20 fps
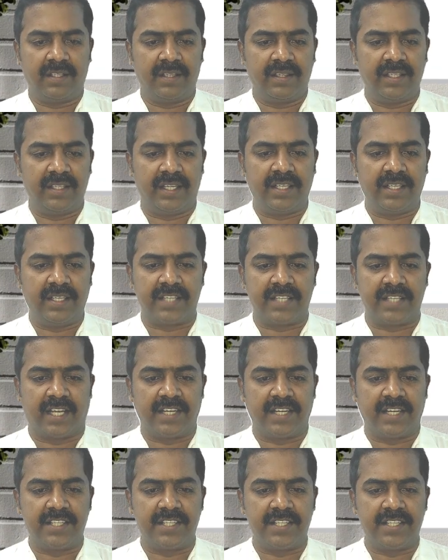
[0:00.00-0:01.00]
then second
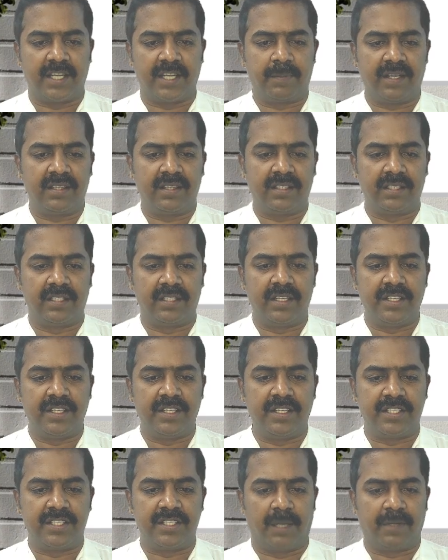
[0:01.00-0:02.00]
chapter, third
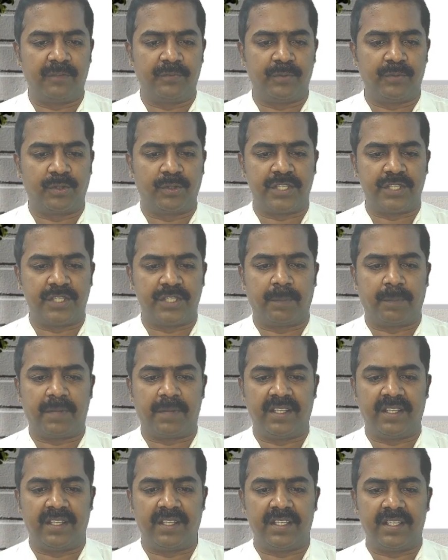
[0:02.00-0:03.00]
chapter, fourth chapter in
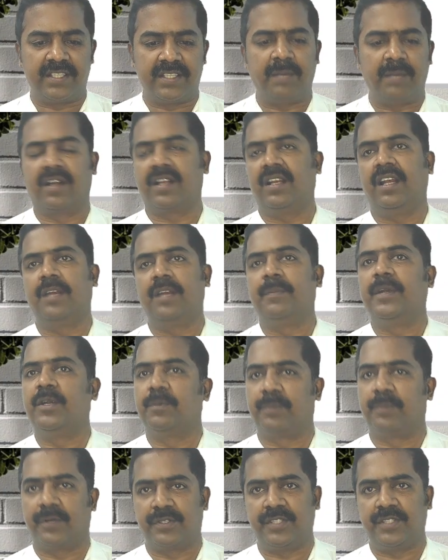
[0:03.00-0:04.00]
the same order. Let me to
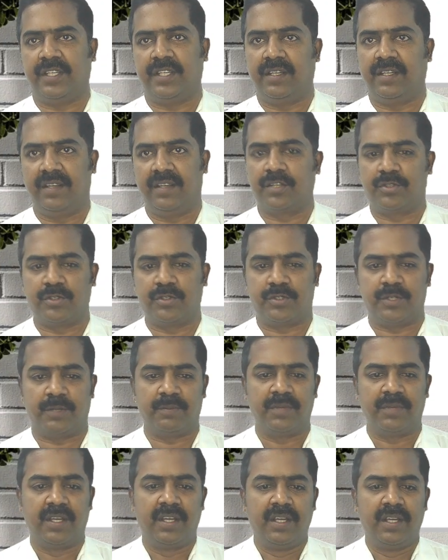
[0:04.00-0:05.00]
proceed. Let us assume.